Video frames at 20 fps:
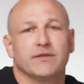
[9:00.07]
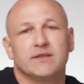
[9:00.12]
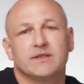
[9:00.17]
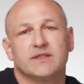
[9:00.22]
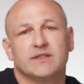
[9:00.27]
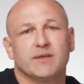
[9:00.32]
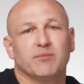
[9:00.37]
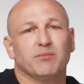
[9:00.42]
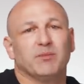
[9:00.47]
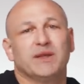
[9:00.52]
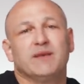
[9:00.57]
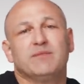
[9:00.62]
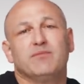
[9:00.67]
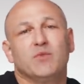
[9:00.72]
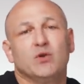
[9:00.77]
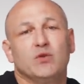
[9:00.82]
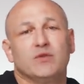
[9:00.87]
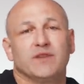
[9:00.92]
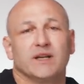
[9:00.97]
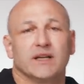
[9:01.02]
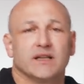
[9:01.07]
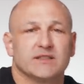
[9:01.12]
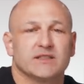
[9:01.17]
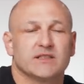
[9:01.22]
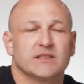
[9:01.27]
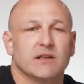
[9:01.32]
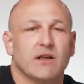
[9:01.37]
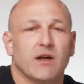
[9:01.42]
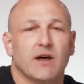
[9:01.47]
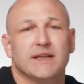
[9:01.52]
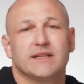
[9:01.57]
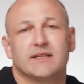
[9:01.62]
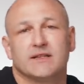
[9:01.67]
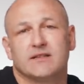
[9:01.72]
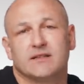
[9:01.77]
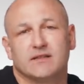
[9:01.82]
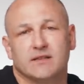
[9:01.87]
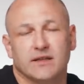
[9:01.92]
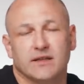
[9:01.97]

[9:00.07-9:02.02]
than simply moving a slider to